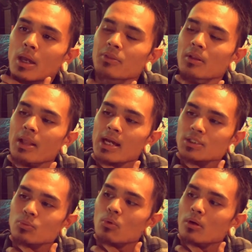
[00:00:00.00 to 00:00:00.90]
And the
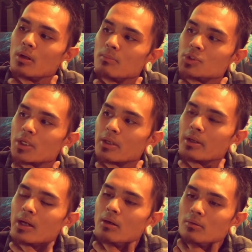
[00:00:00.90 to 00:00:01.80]
last one I'm
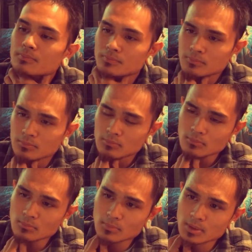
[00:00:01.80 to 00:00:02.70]
checking out
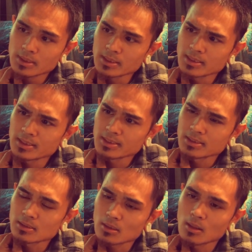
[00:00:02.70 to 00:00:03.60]

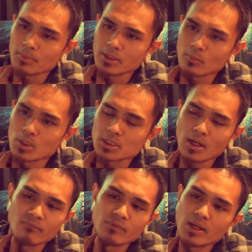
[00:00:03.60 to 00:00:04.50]
is a company which
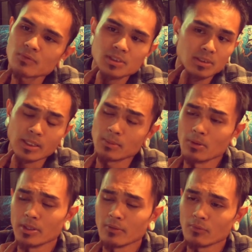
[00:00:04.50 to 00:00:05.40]
I've never seen
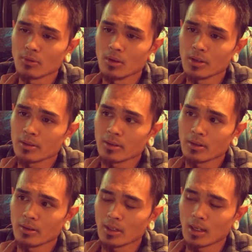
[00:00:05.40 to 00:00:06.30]
anybody ever on,
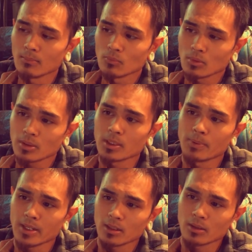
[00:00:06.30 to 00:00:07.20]
and I'm really
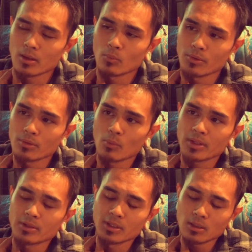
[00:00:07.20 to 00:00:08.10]
debating or not whether I might
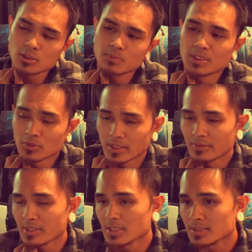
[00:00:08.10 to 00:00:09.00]
get the yellow speeds or
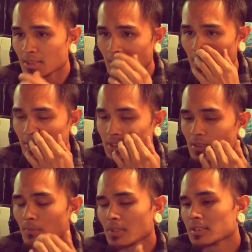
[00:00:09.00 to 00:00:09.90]
get these. This
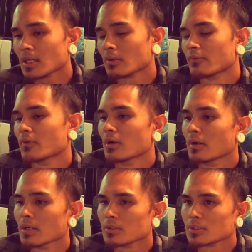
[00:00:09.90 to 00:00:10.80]
company's out of
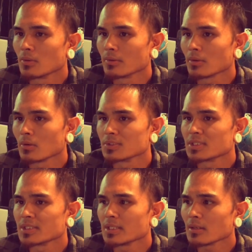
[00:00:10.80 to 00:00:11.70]
Arizona. They're called
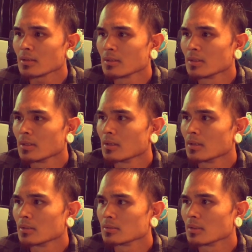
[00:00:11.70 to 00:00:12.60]
Sika.
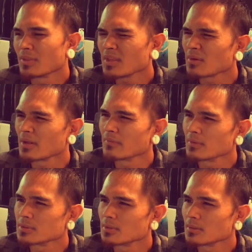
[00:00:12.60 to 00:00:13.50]
I think they're out of
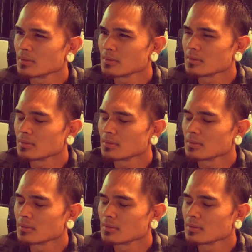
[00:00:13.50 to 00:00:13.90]
Arizona.